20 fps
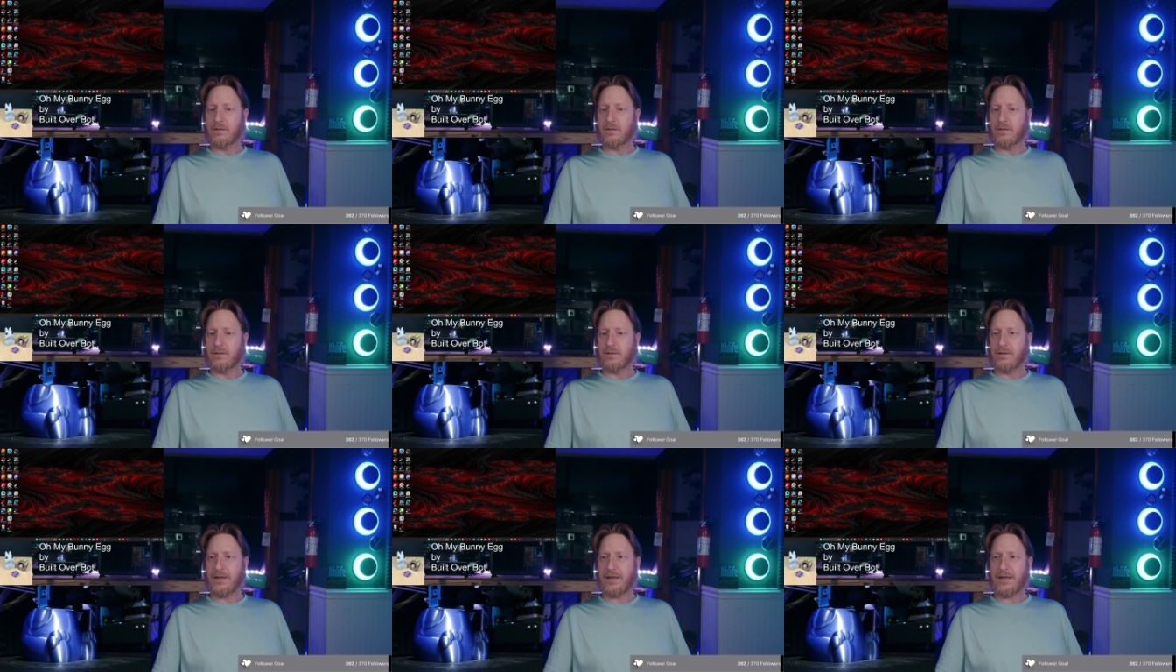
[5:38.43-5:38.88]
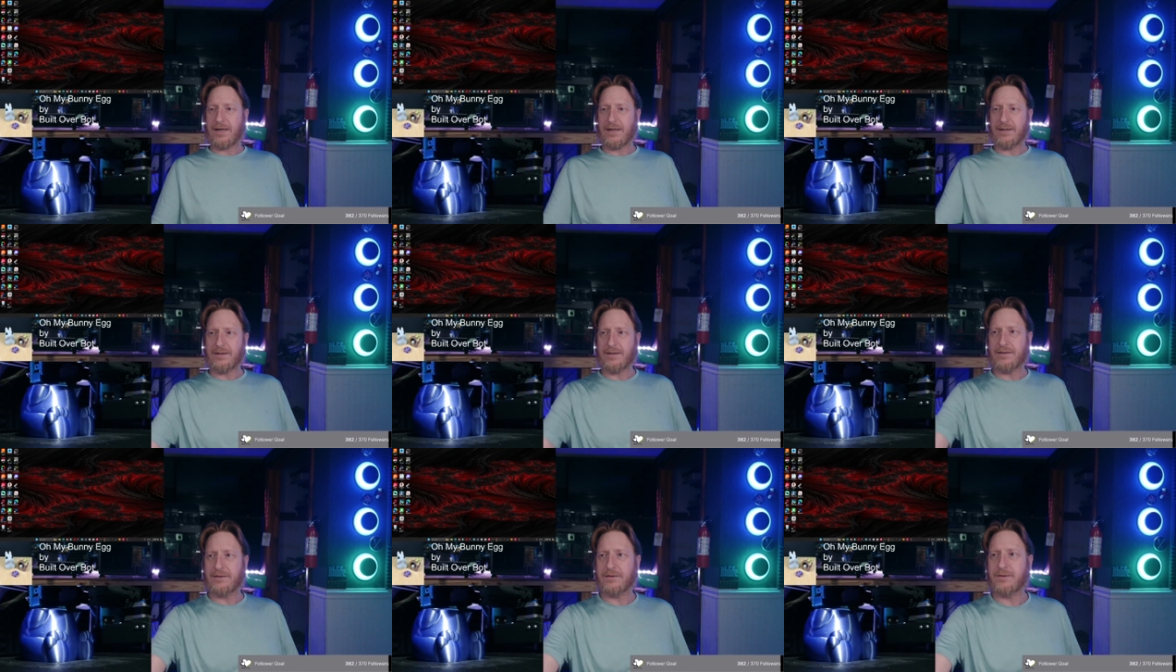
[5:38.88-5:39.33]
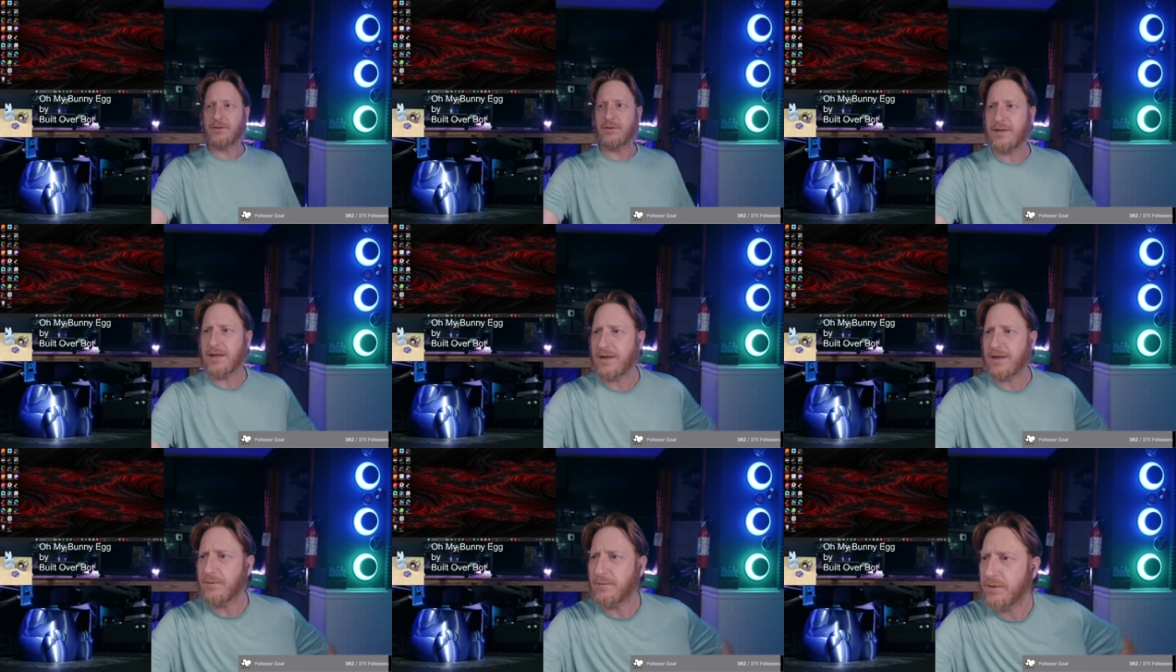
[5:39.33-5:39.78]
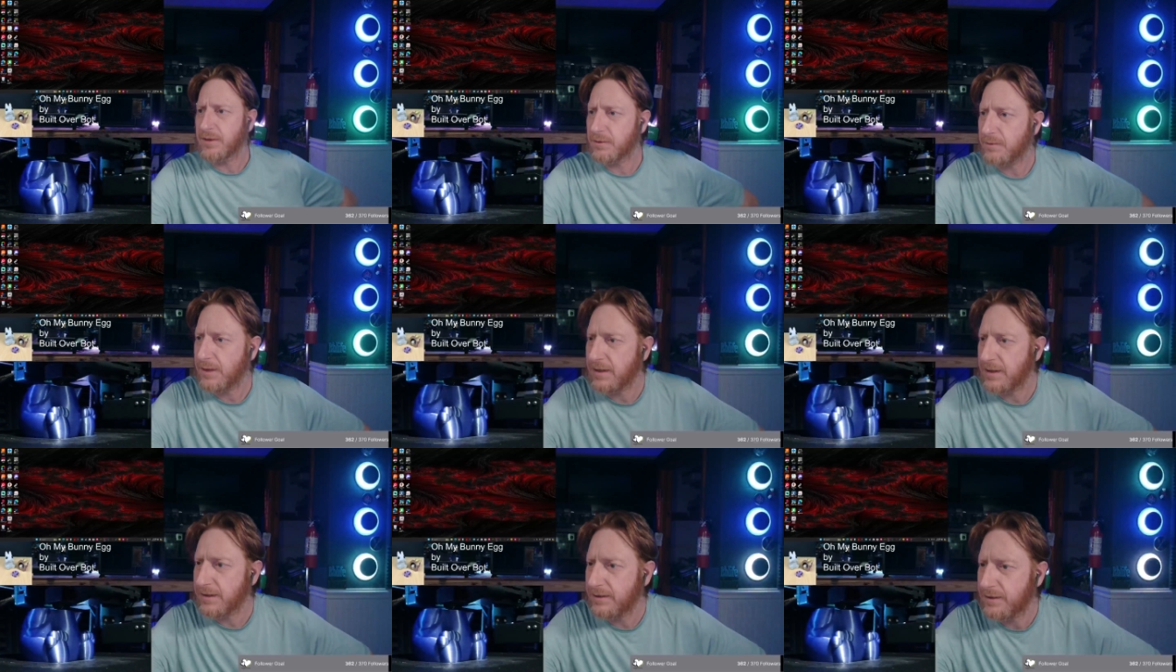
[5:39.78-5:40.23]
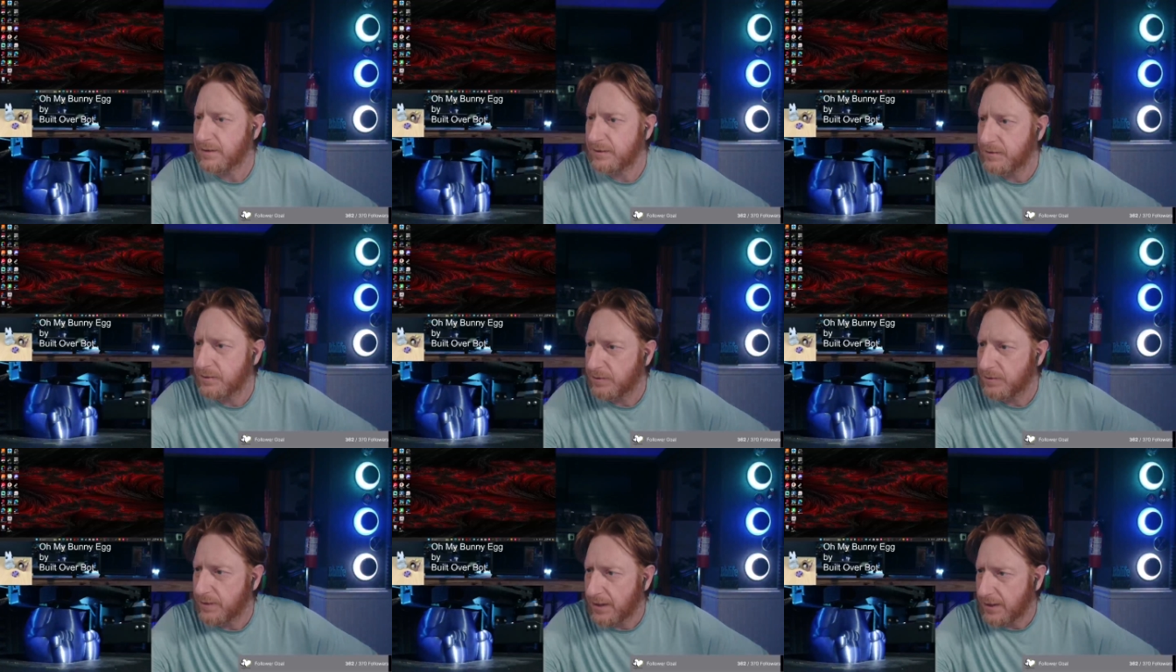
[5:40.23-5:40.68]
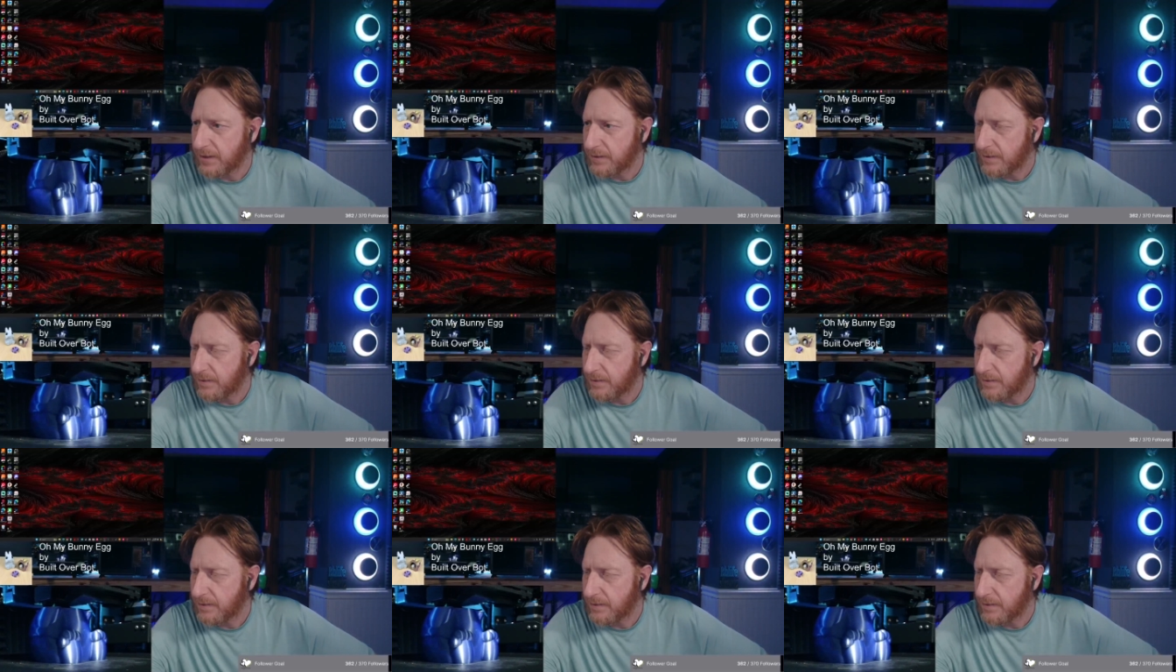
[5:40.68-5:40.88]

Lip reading: Yeah, it didn't do that. Wonder why it didn't do that.